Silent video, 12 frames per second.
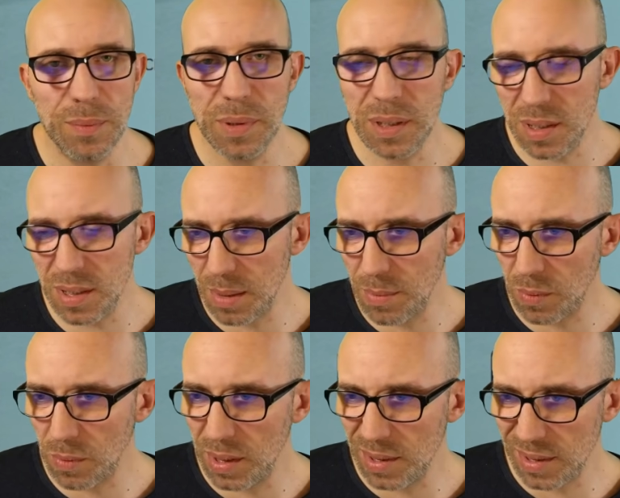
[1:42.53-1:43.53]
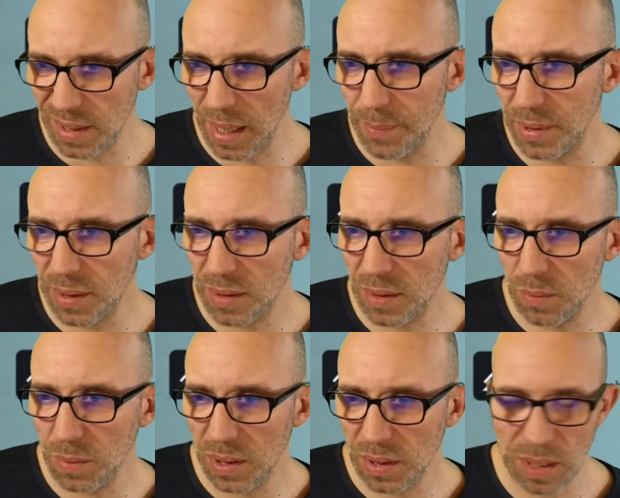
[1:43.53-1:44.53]
Because I'm quite skeptical
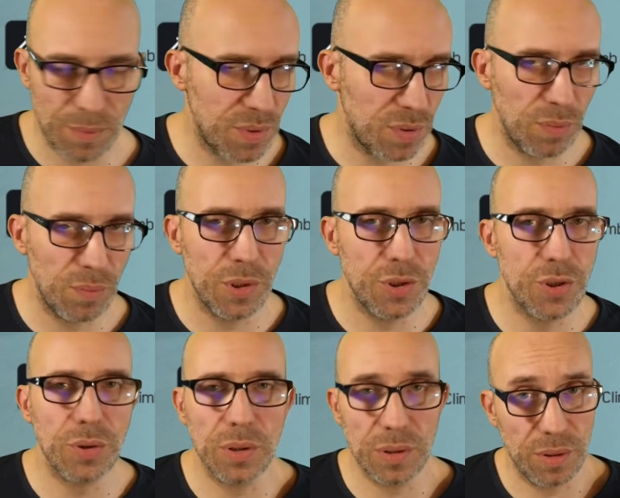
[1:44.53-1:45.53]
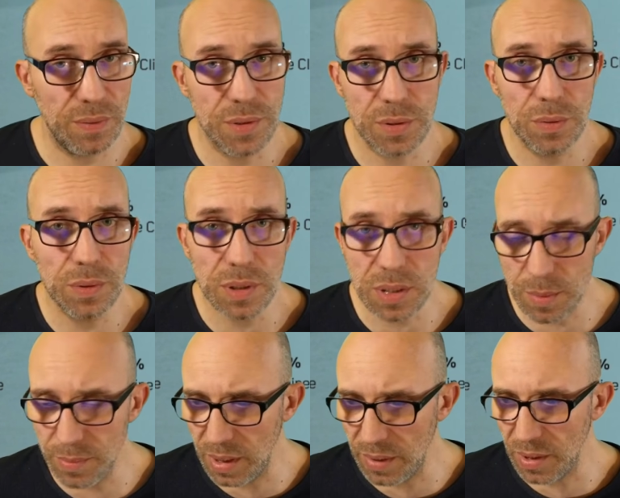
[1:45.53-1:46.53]
when it comes to majority of scooters.
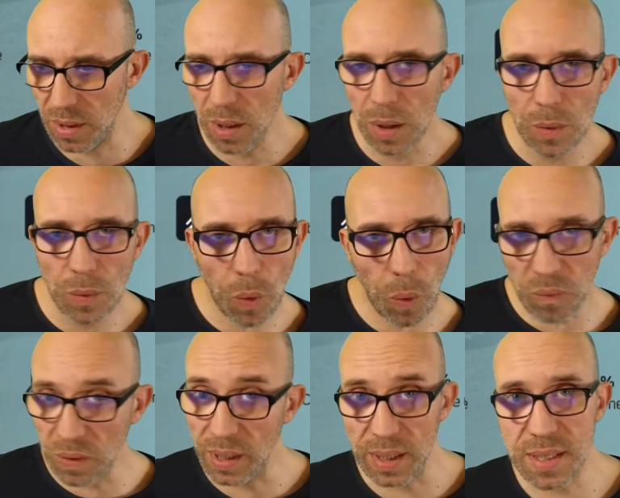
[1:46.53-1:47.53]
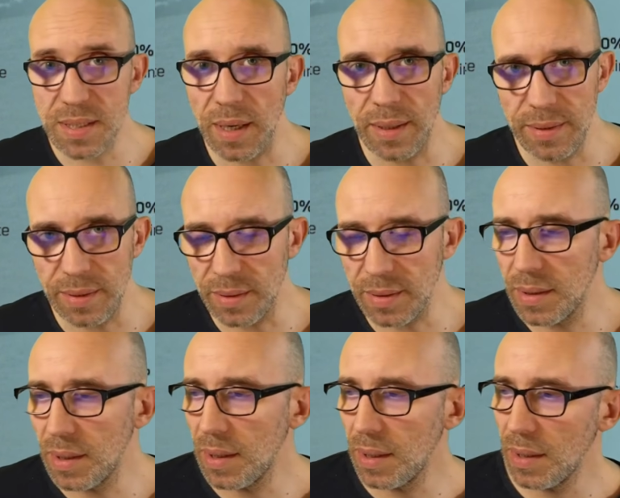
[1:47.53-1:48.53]
I'm never overexcited.
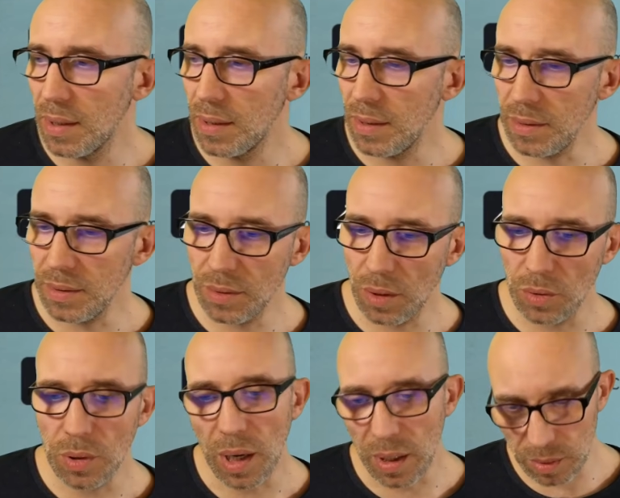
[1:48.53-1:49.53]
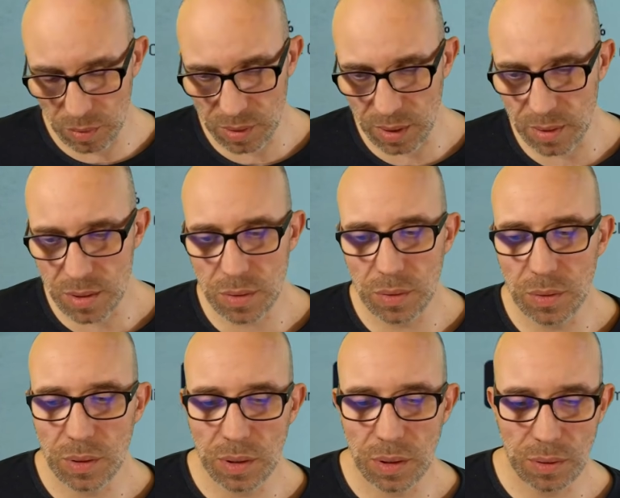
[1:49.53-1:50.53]
I looked at the
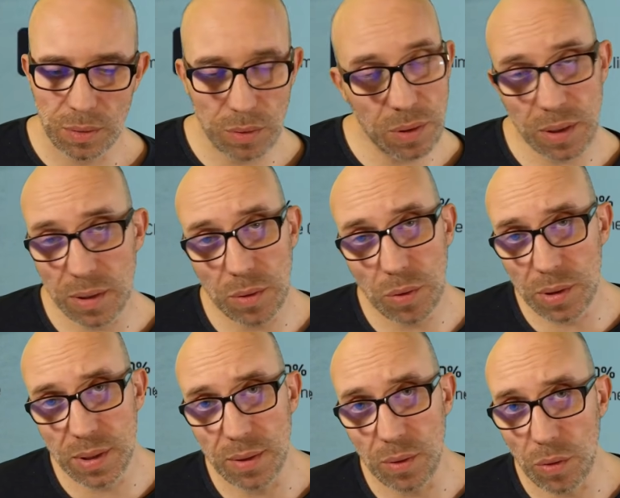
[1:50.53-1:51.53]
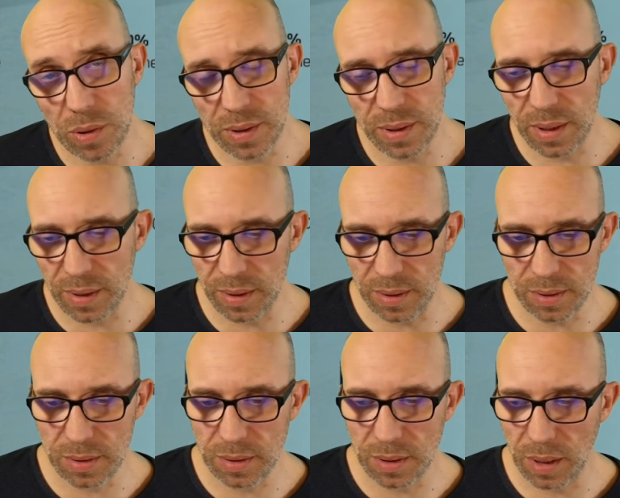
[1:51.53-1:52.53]
scooter, look at all the
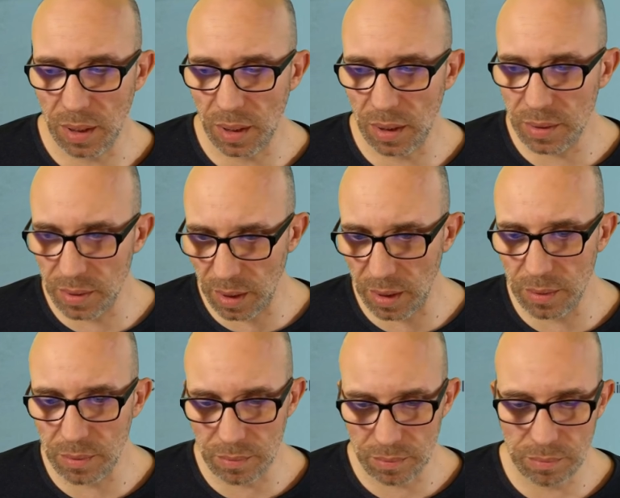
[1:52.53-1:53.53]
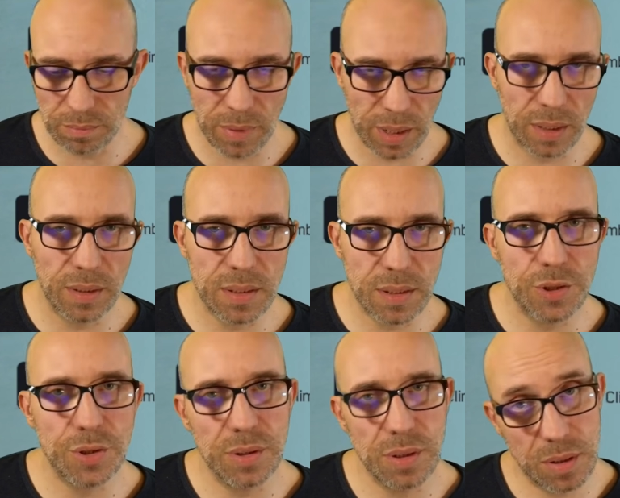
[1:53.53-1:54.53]
details, and then make a
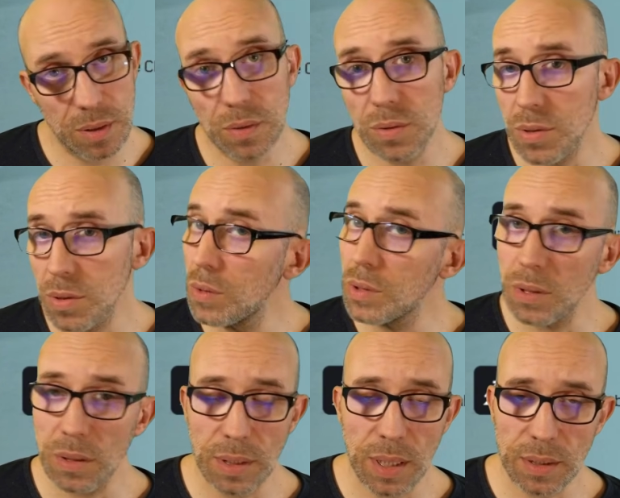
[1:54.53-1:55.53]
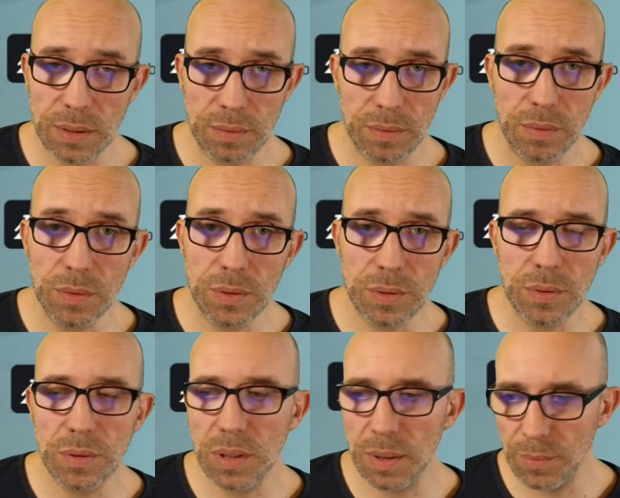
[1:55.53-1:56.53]
decision: is it a good scooter or not? Good
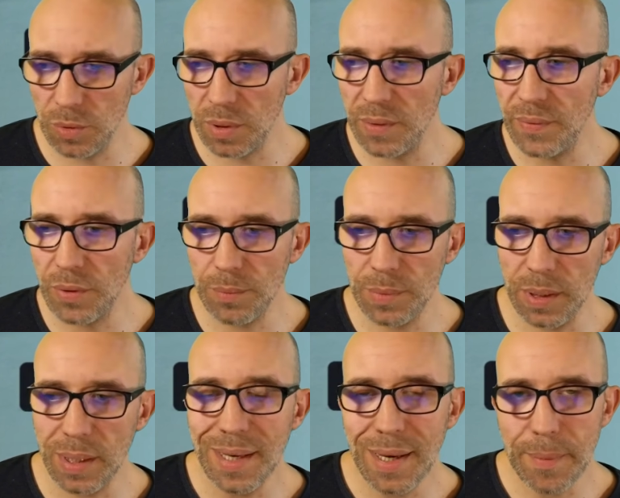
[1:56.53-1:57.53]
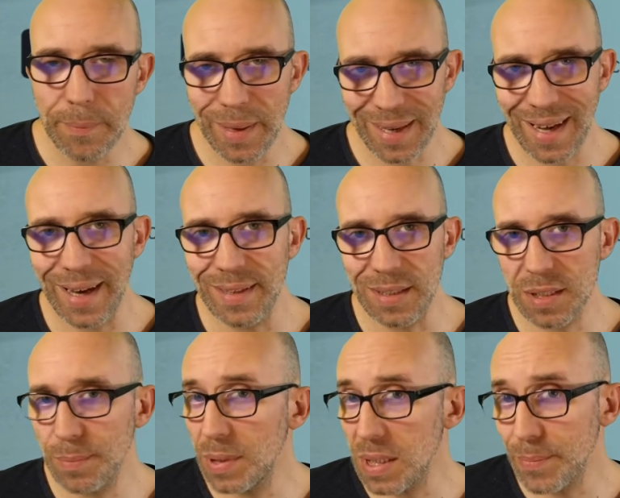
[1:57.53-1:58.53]
scooter. I'm looking from the mechanics
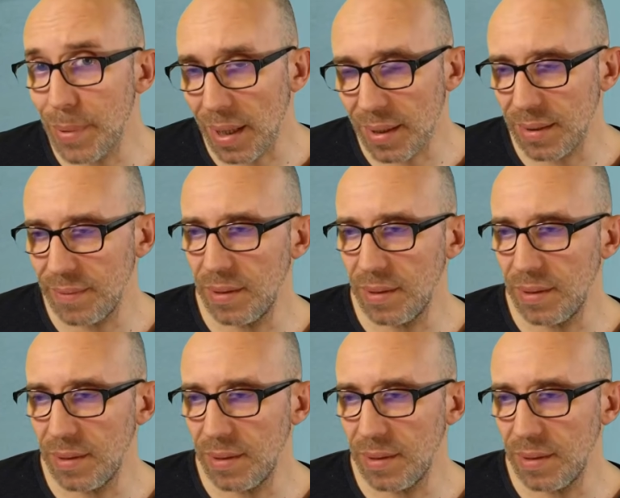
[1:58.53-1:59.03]
perspective.